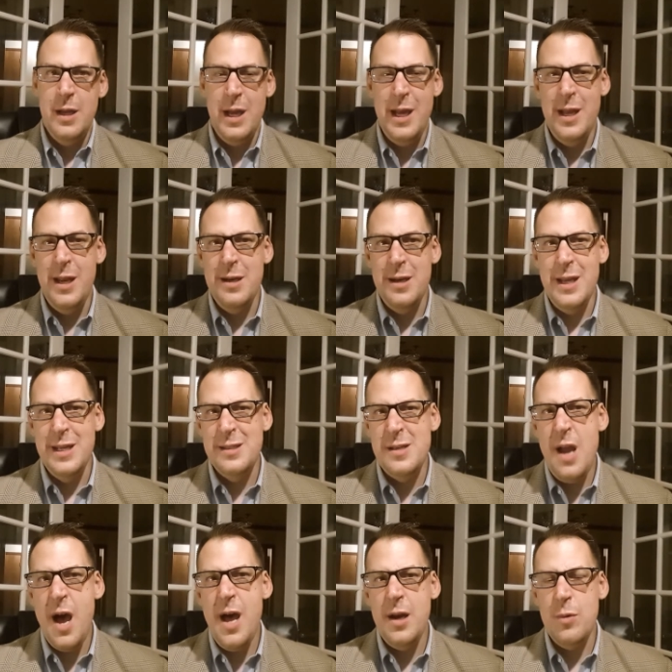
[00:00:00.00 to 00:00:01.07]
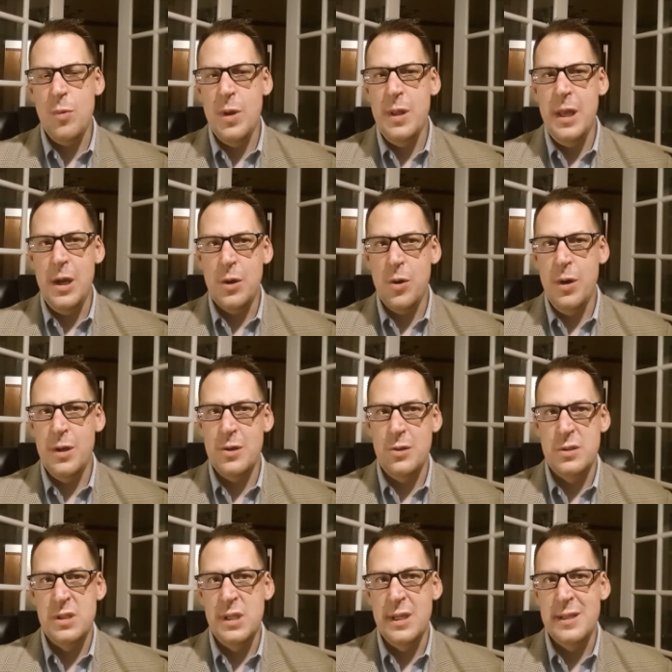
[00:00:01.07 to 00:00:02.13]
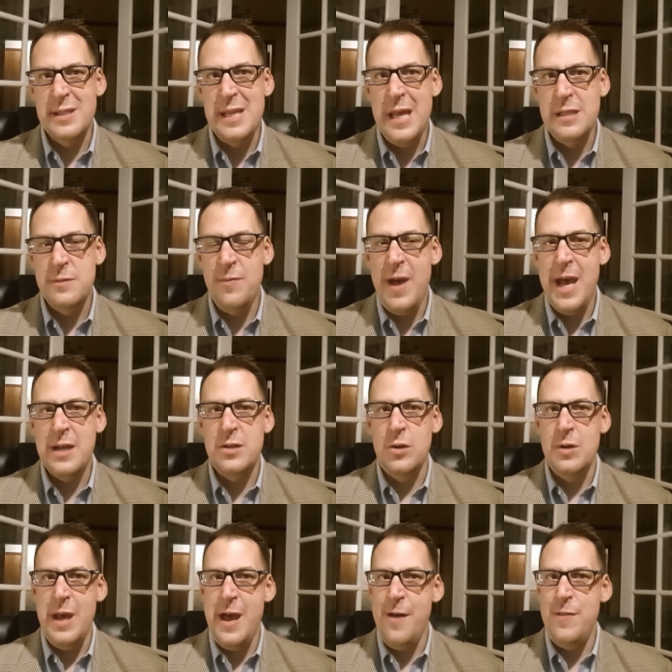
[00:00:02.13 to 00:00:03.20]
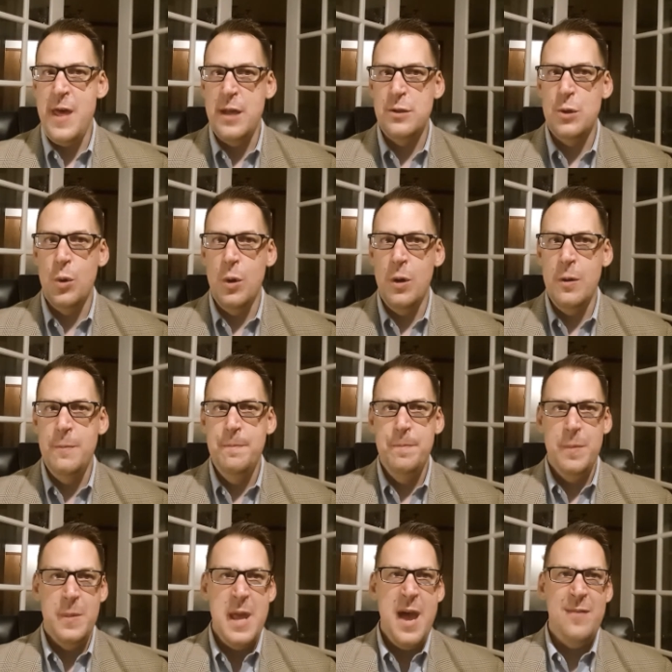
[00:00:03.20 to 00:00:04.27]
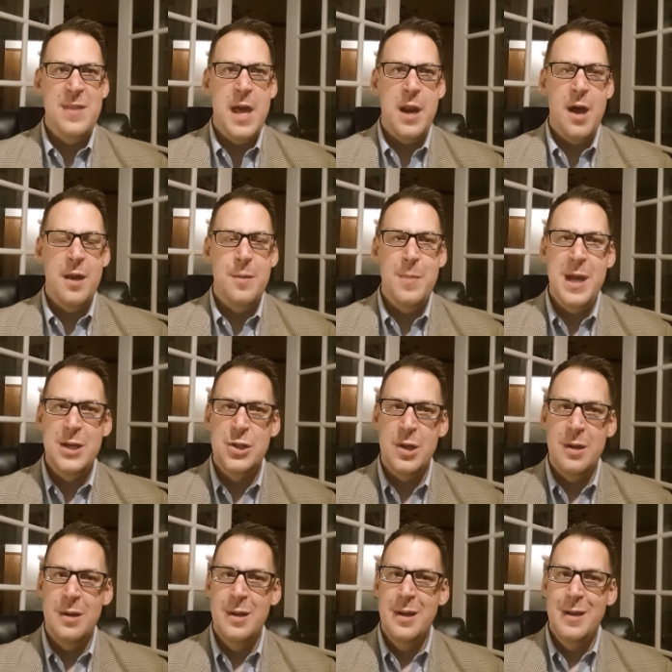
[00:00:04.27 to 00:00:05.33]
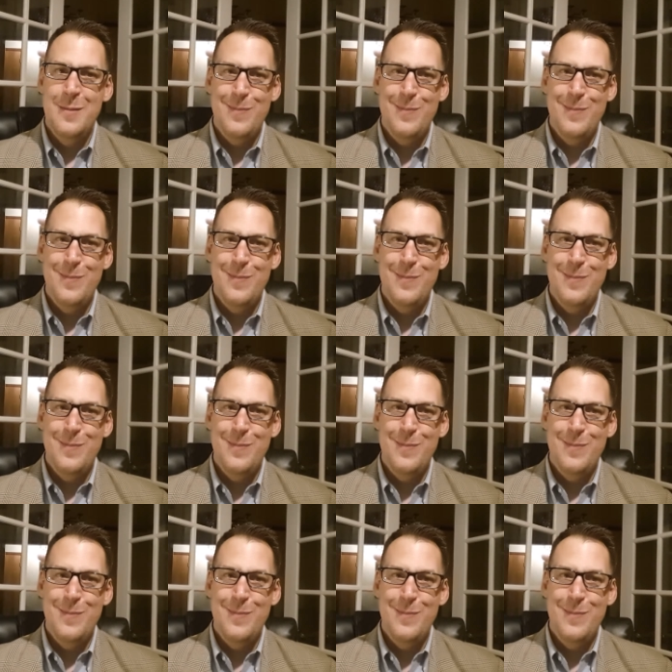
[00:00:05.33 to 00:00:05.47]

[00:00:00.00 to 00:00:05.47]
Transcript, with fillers: And it's not really a critical success factor to have that tool, have that automation,